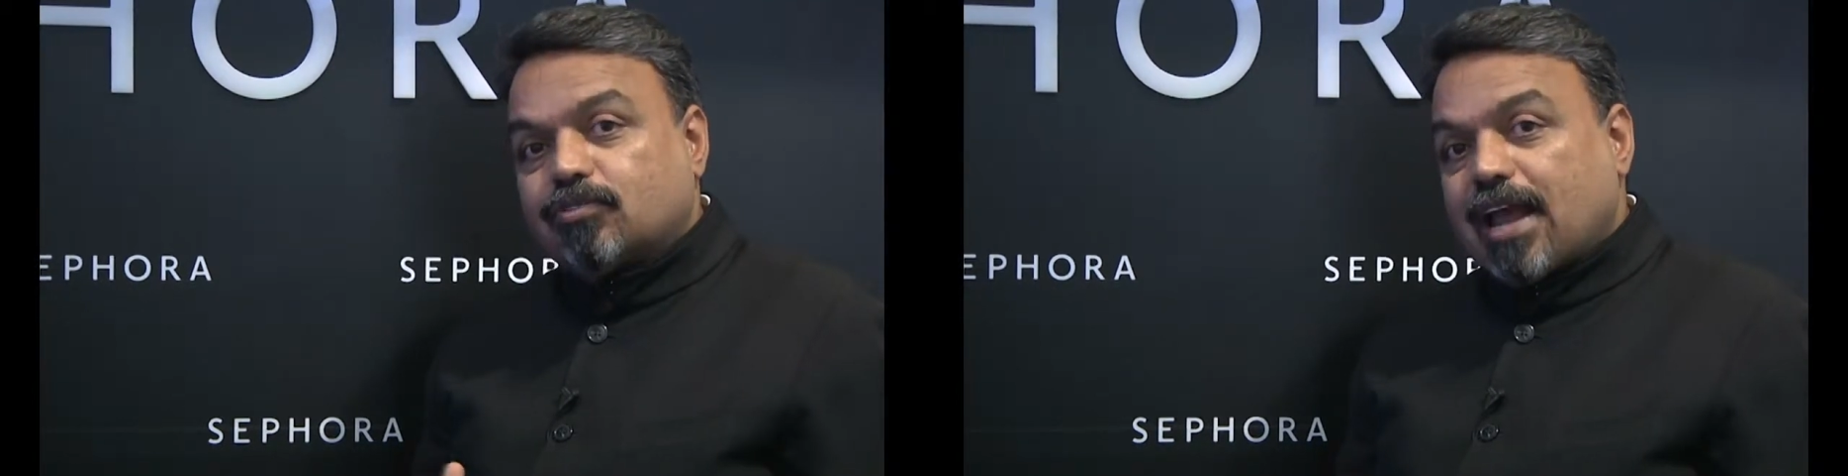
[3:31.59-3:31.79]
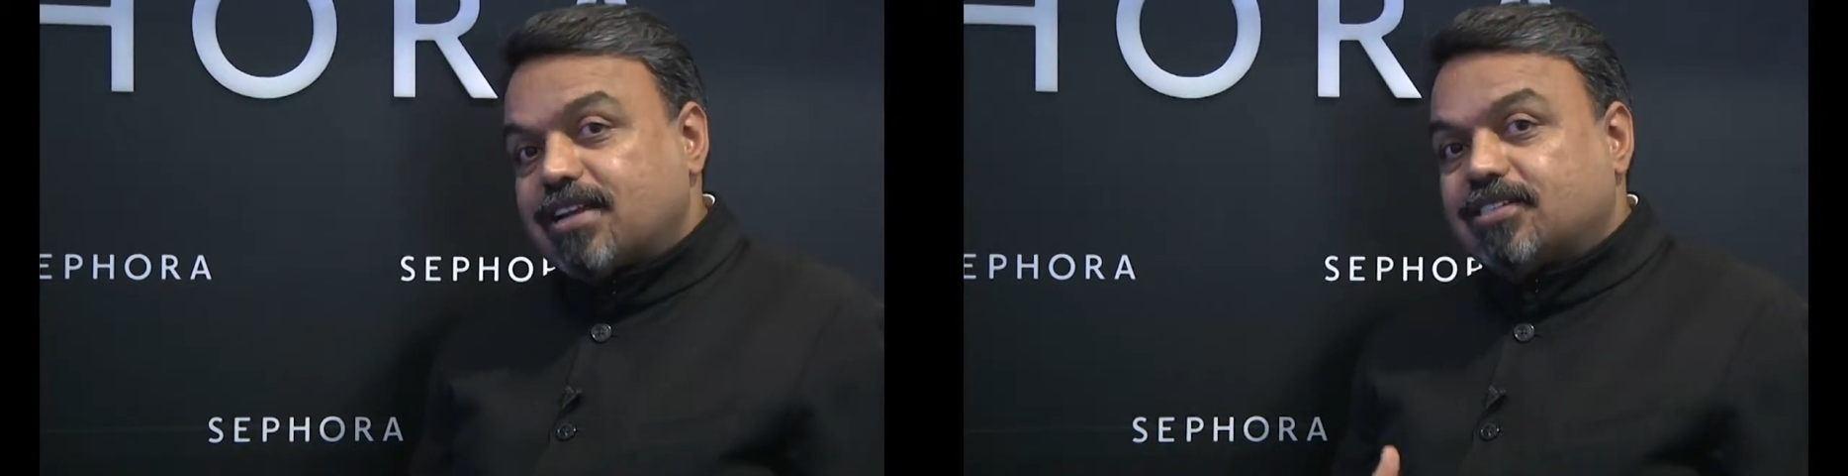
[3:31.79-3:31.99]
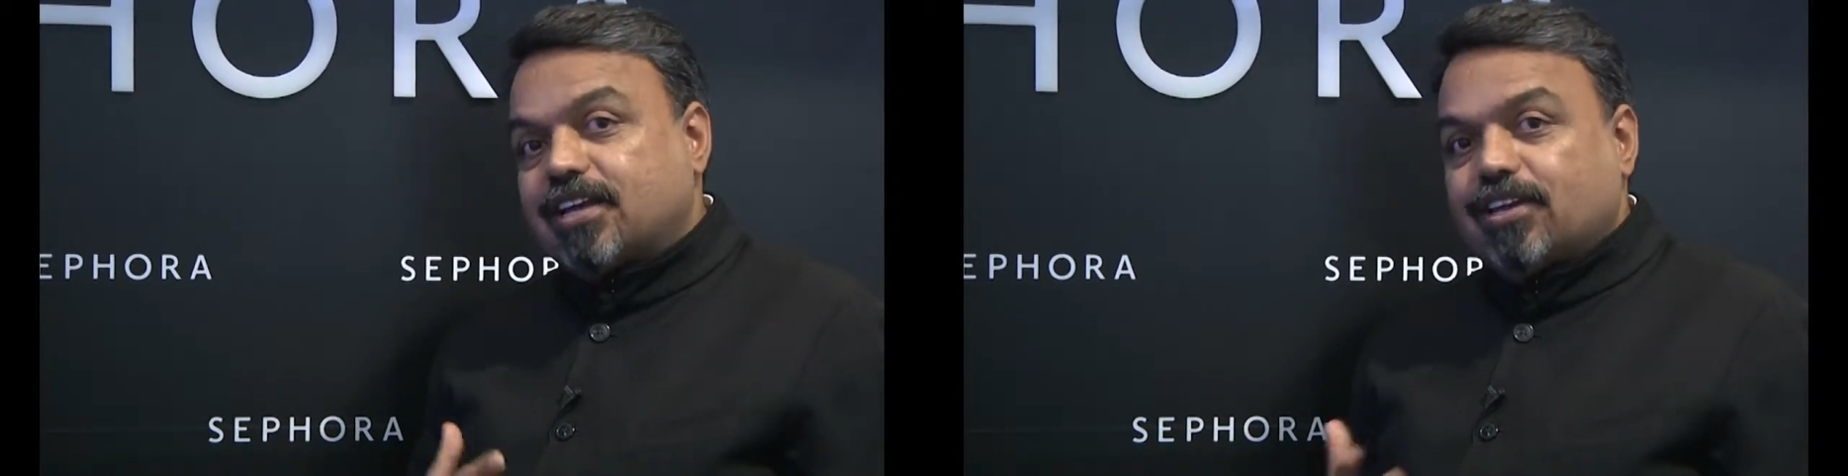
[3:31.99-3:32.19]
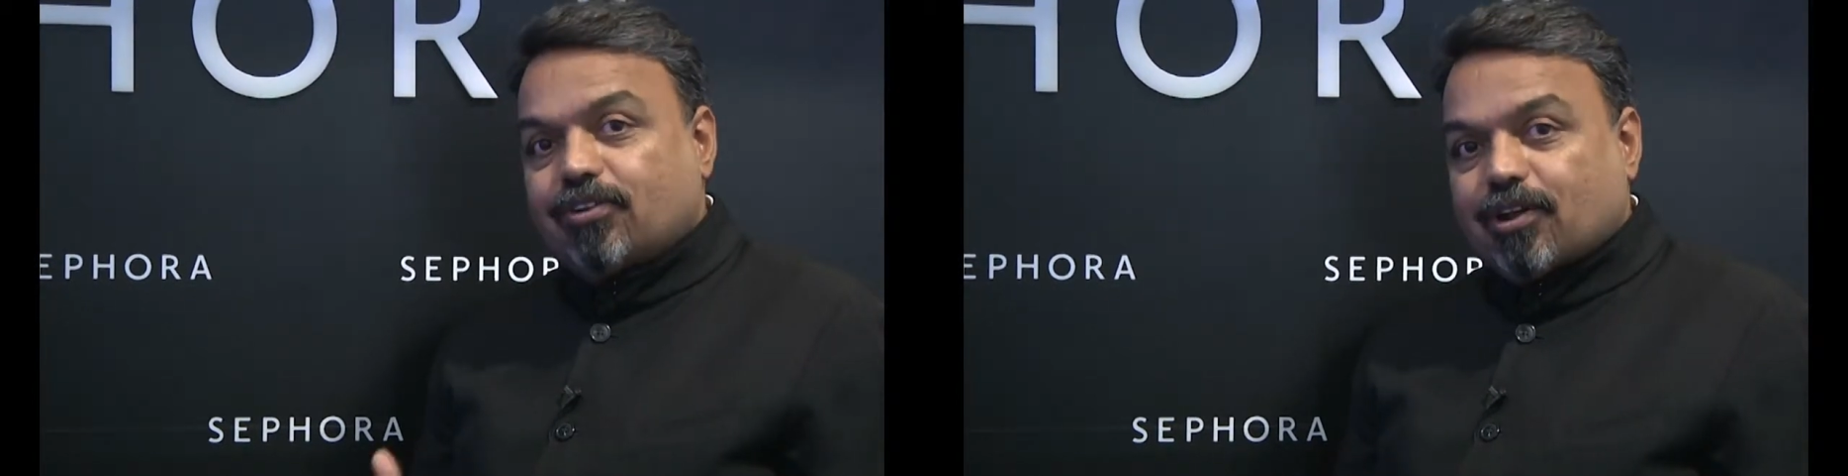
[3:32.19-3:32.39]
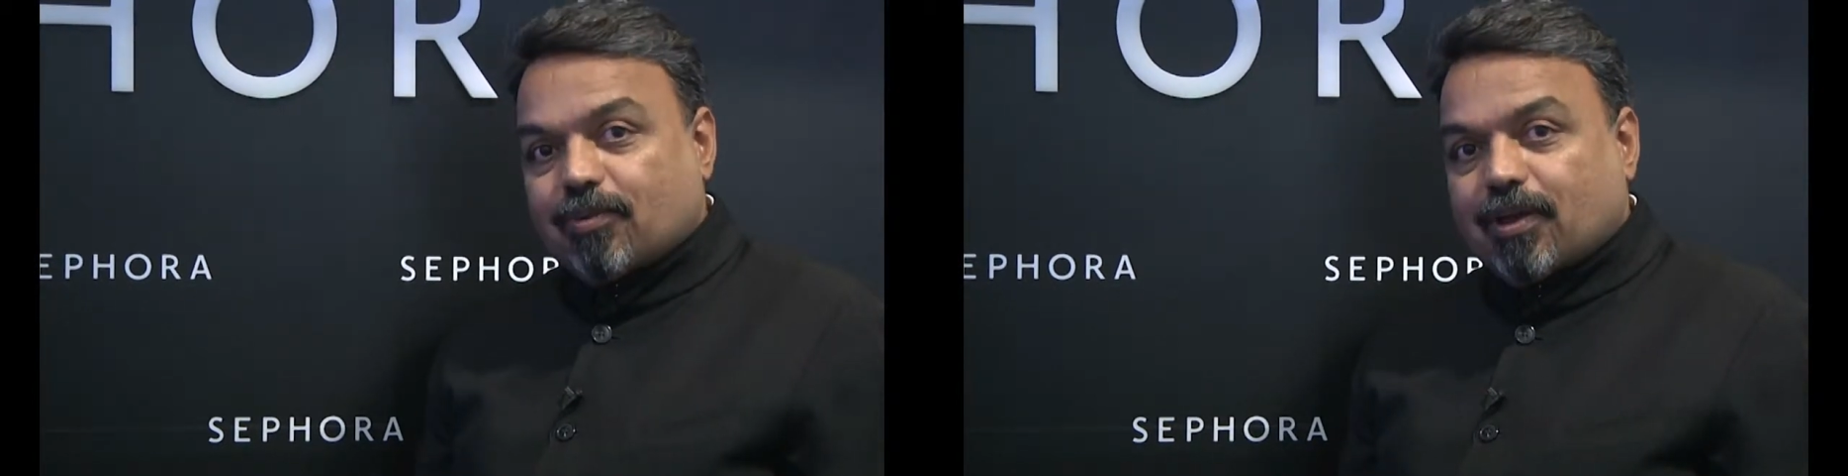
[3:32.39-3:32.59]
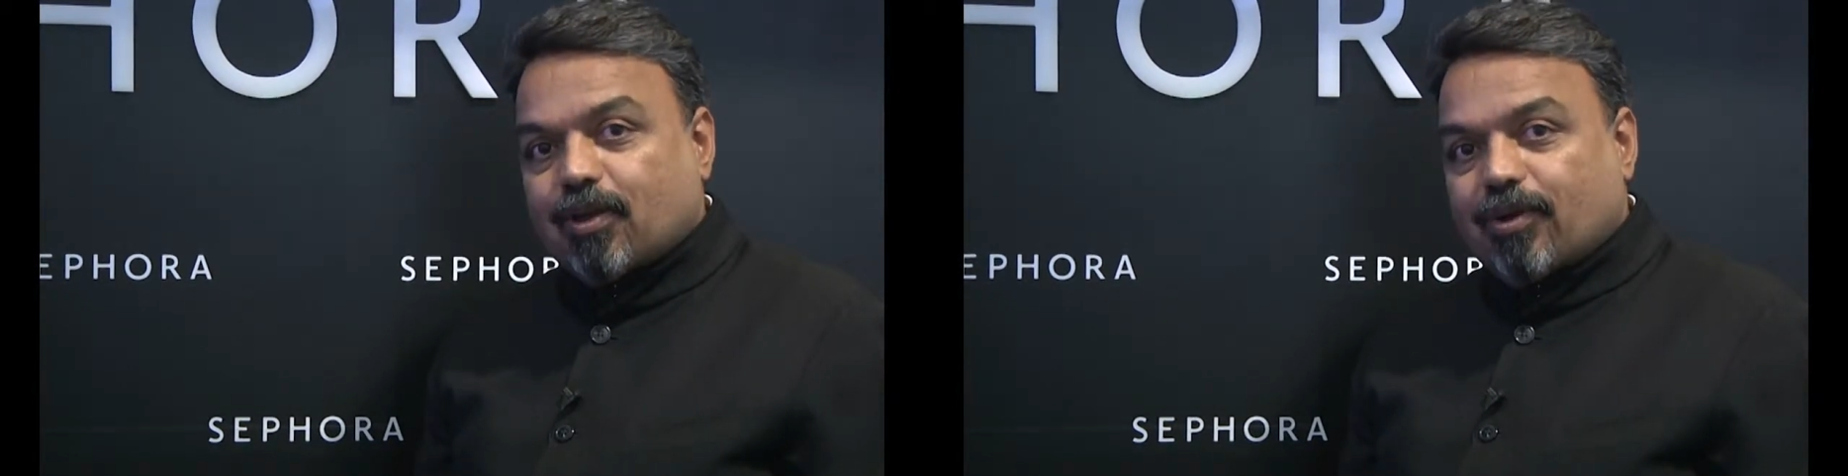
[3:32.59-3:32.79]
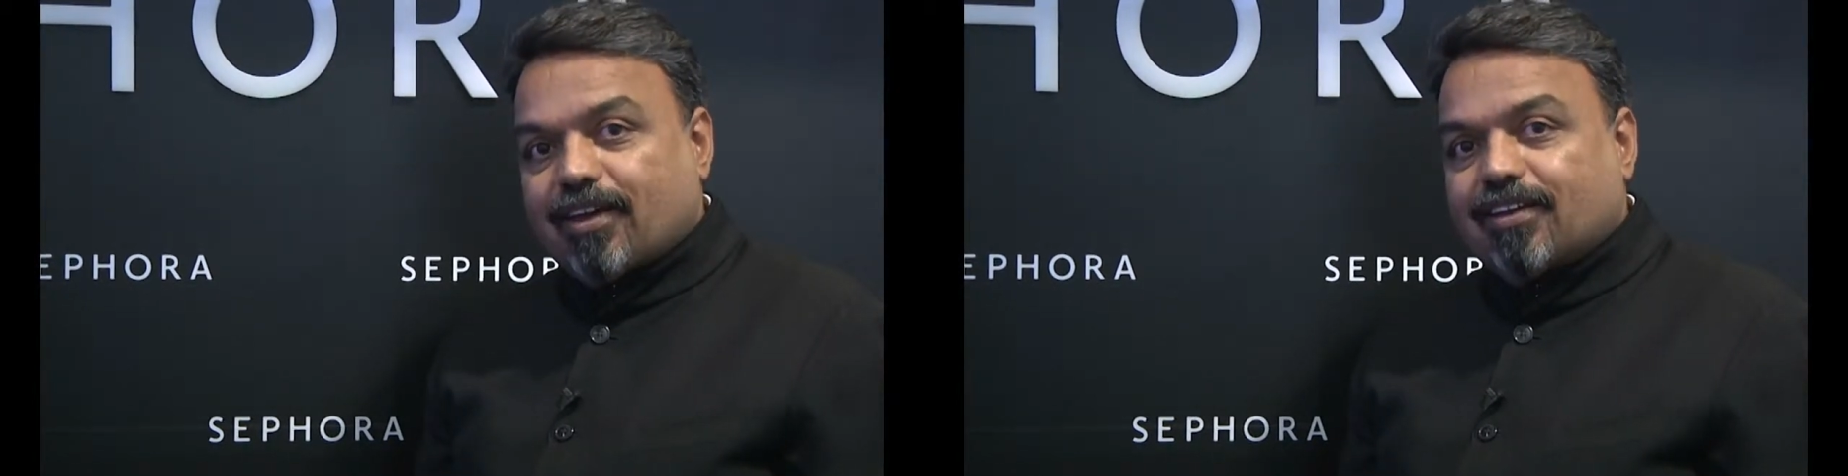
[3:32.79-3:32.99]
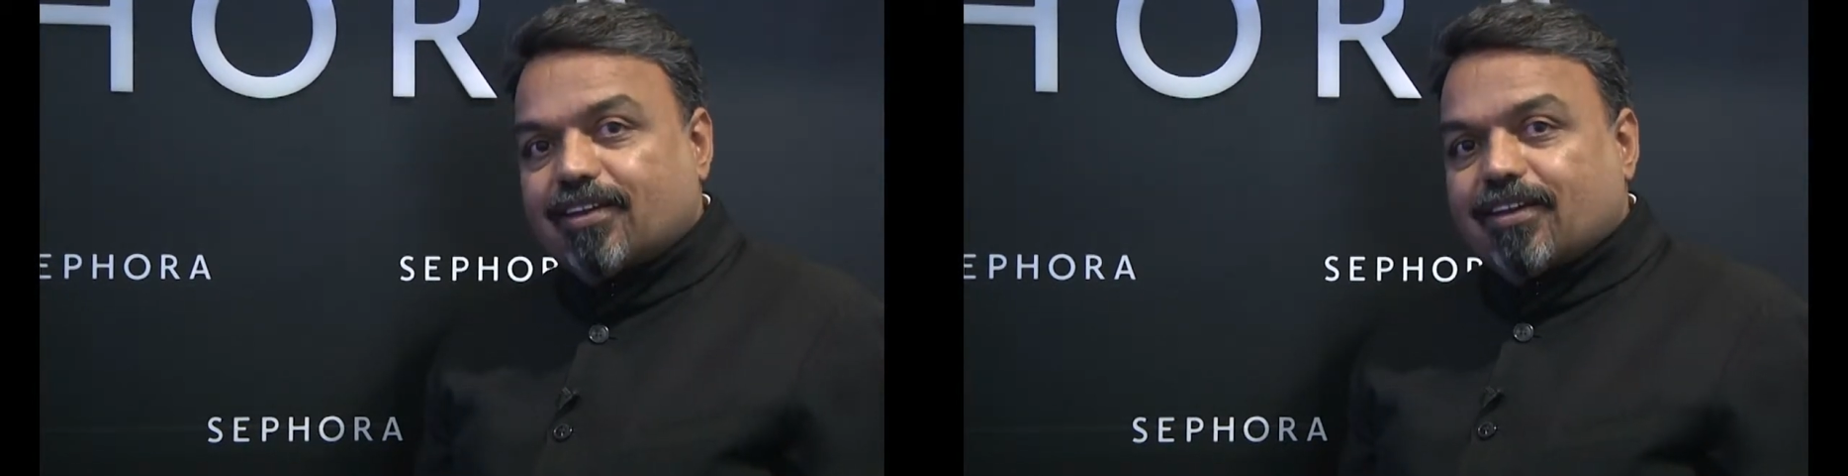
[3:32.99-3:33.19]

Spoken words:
will entertain you in a big way.